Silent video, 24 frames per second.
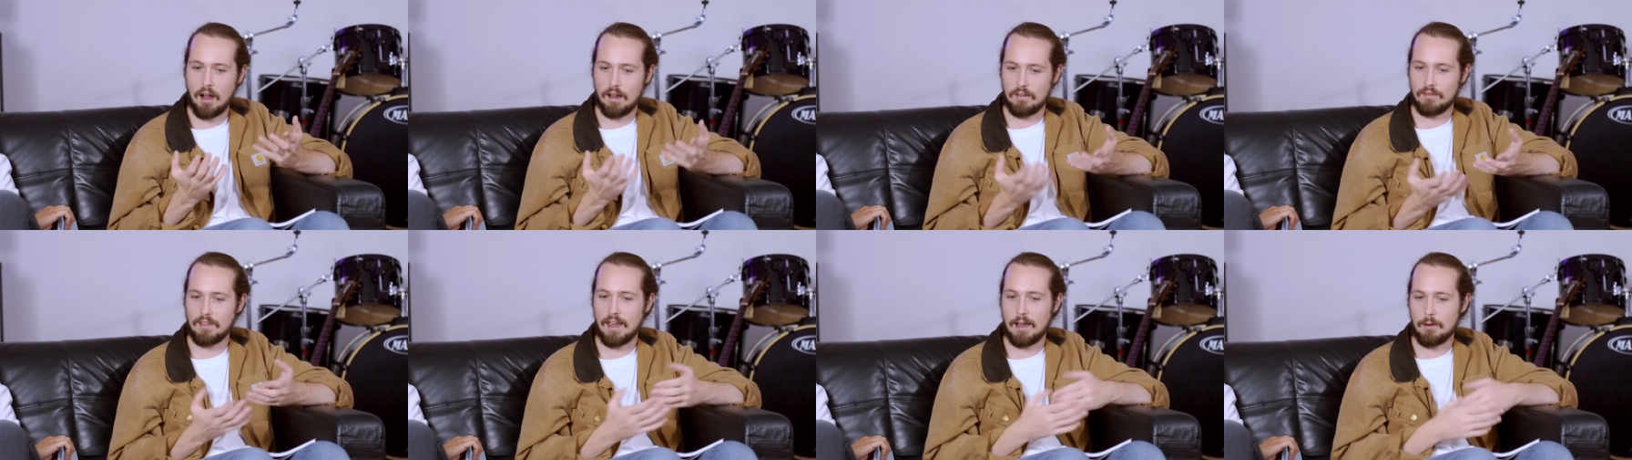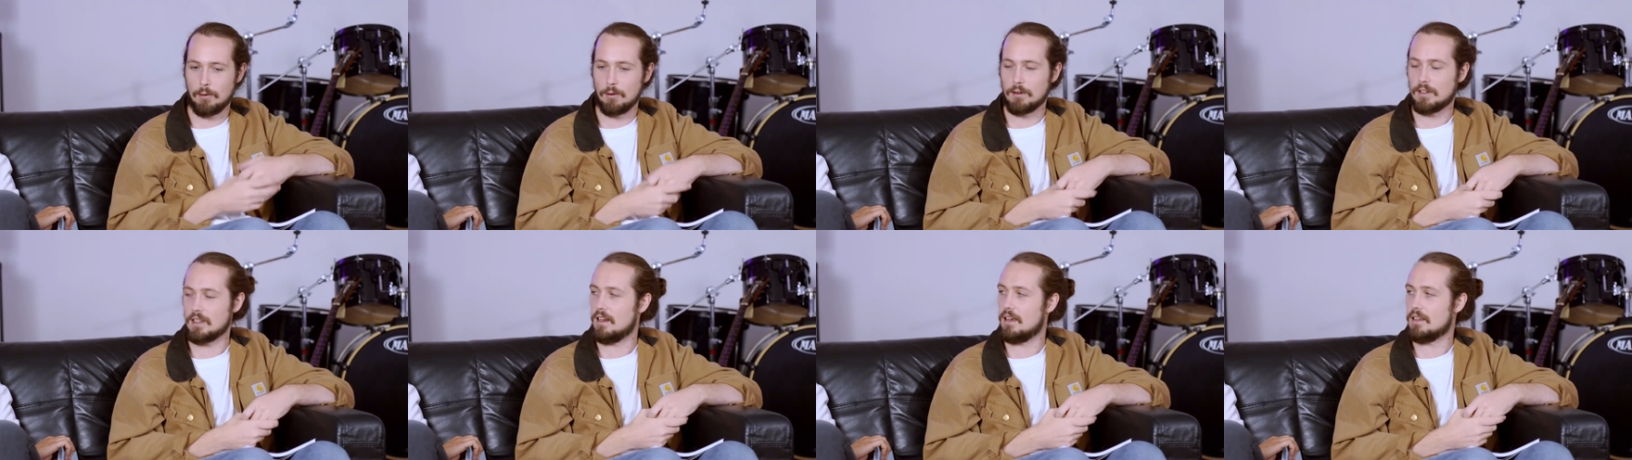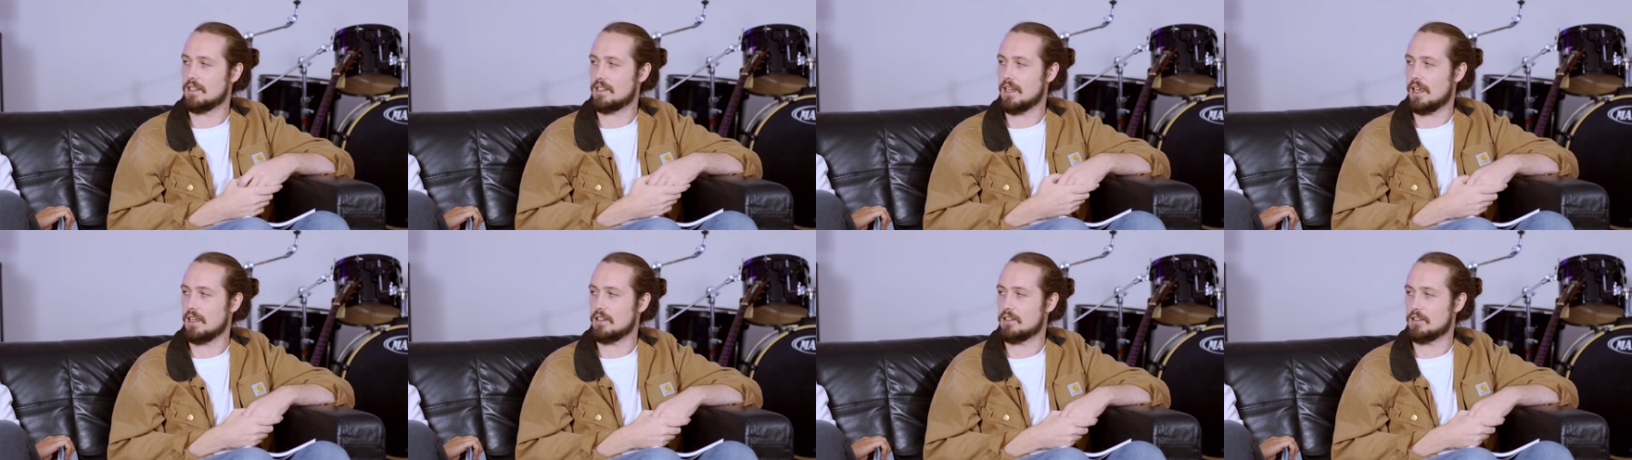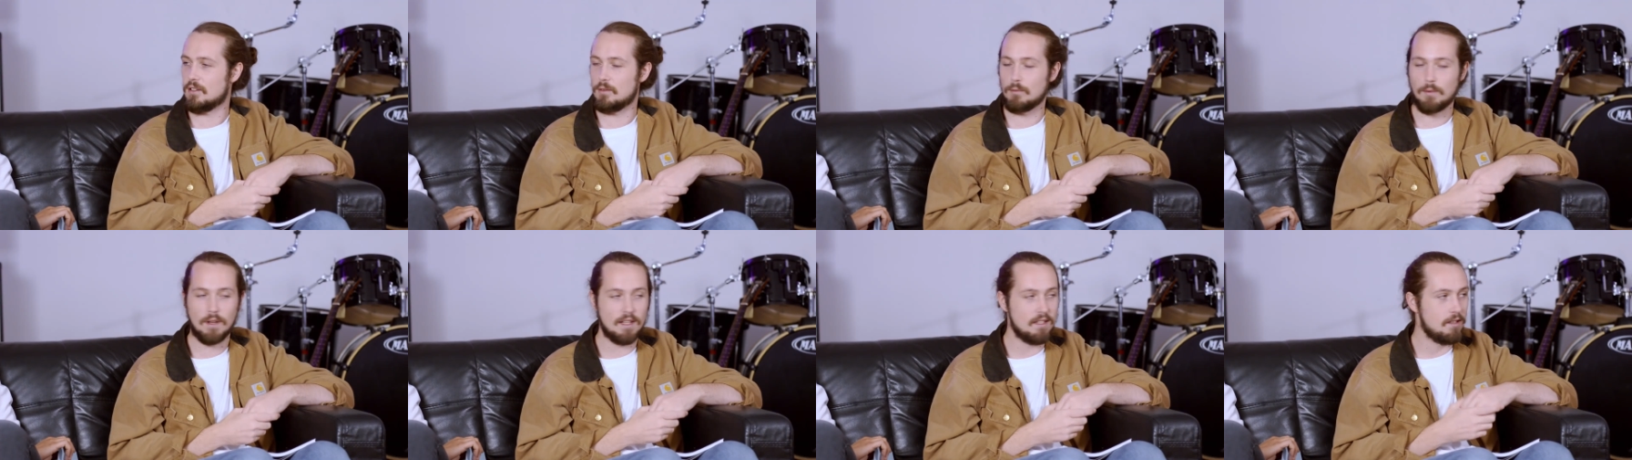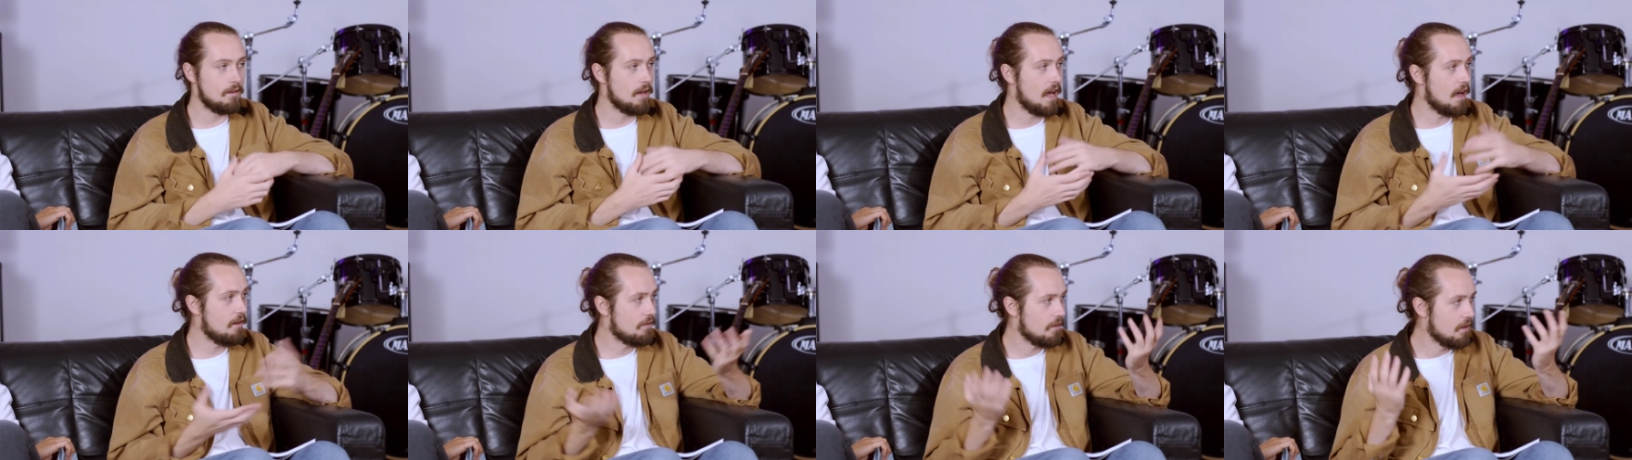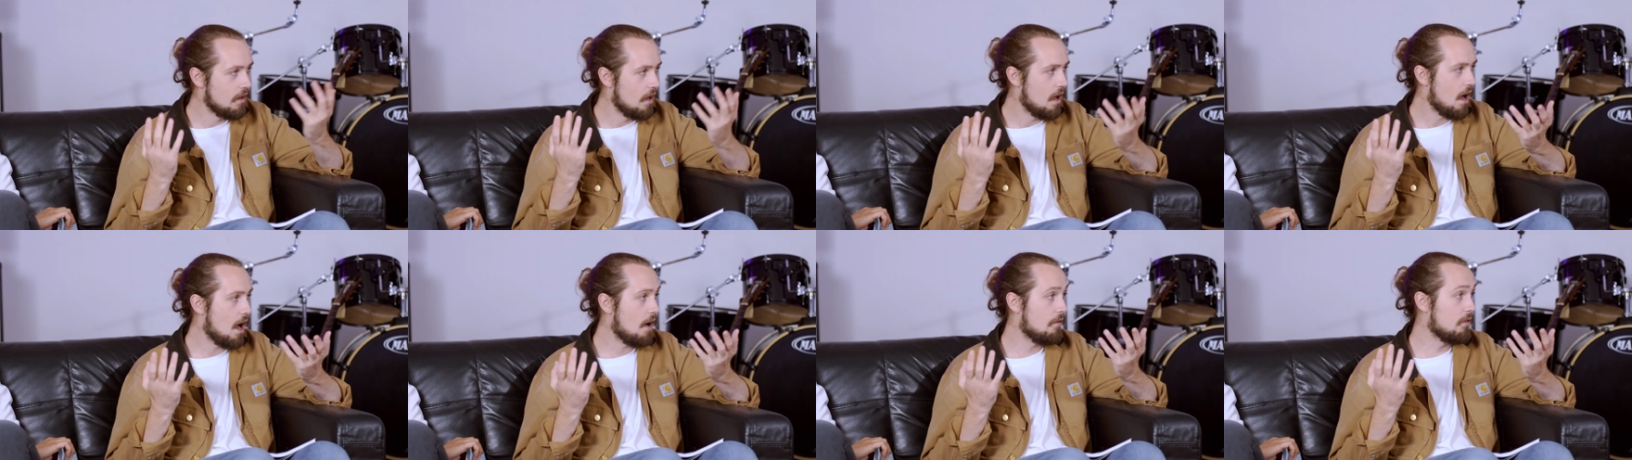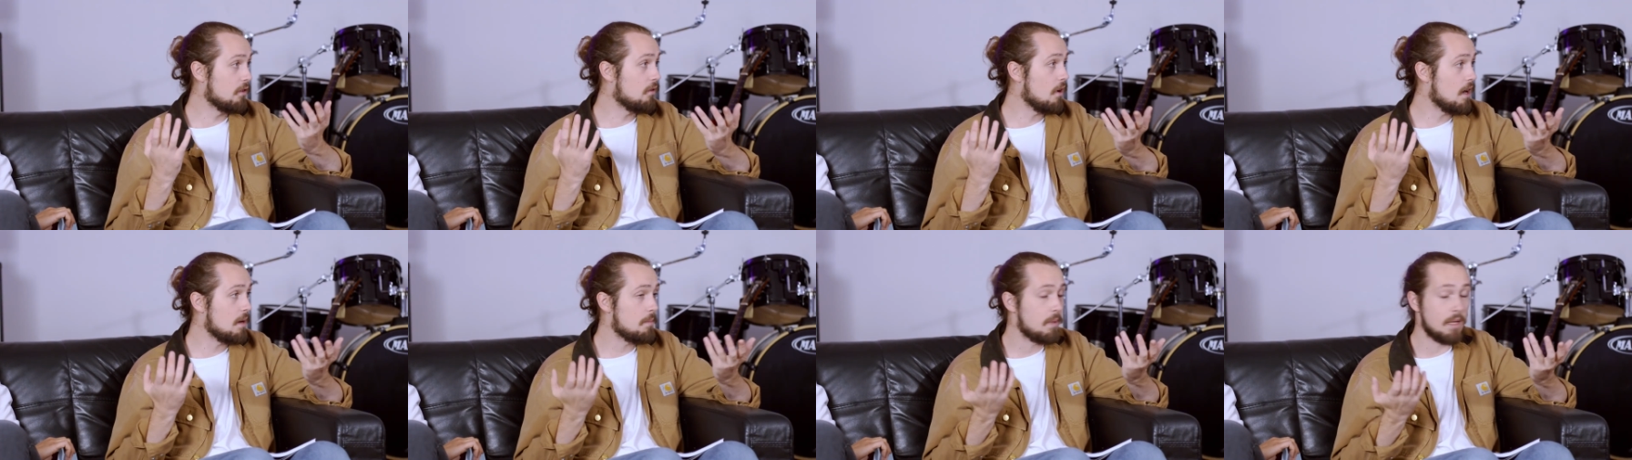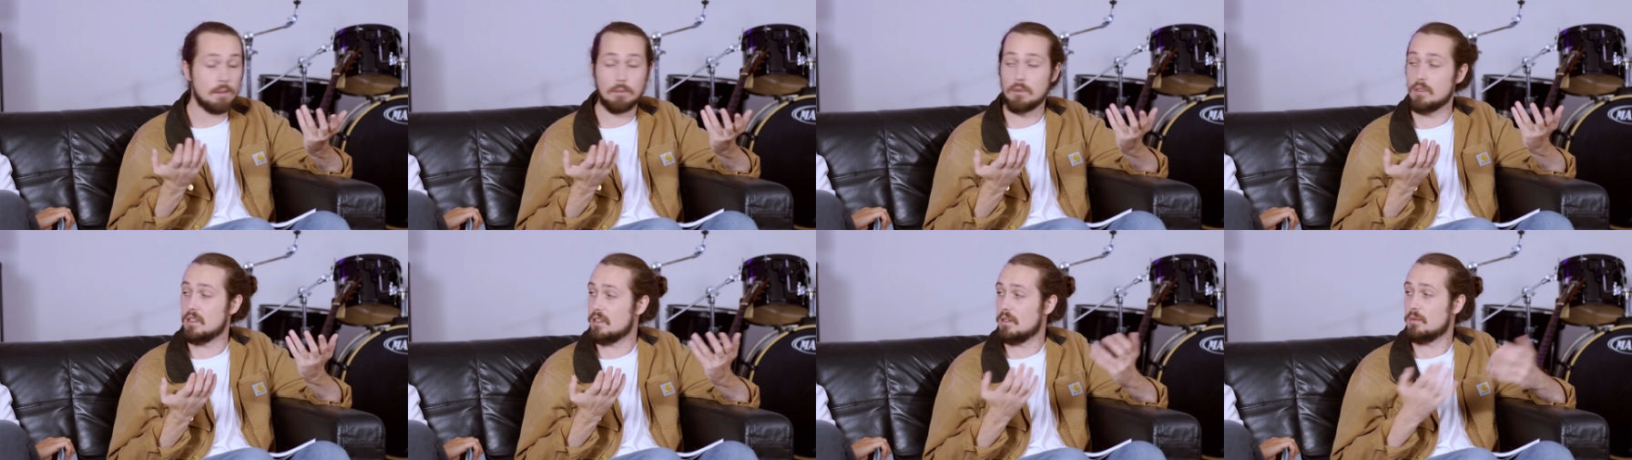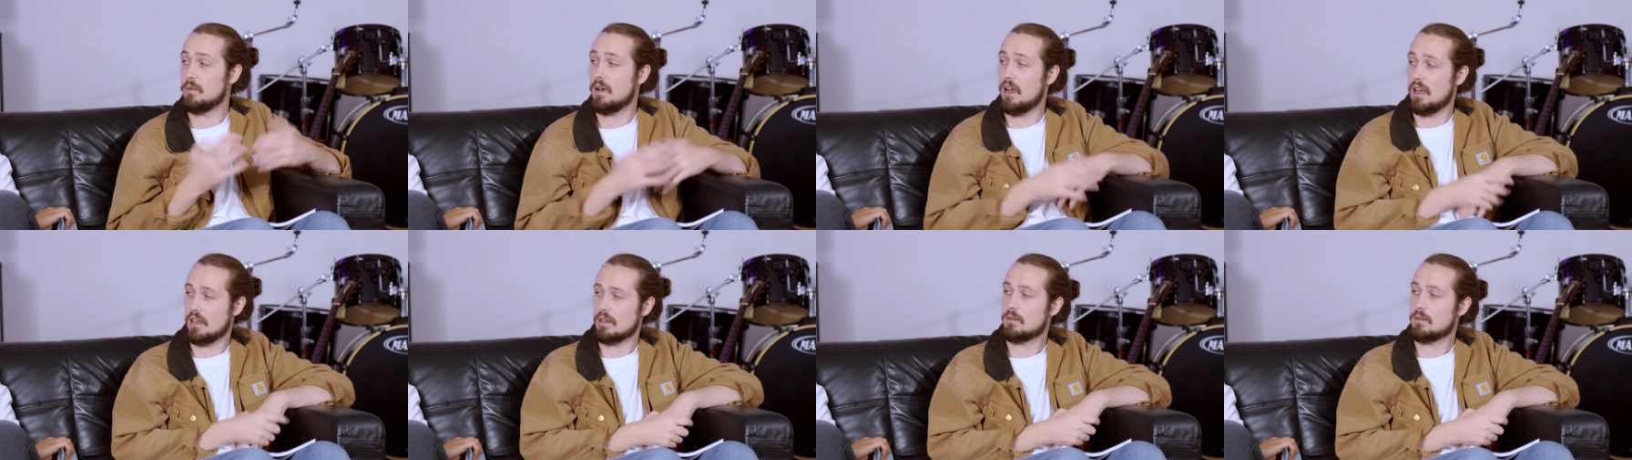of that organisation when you have other great people that you work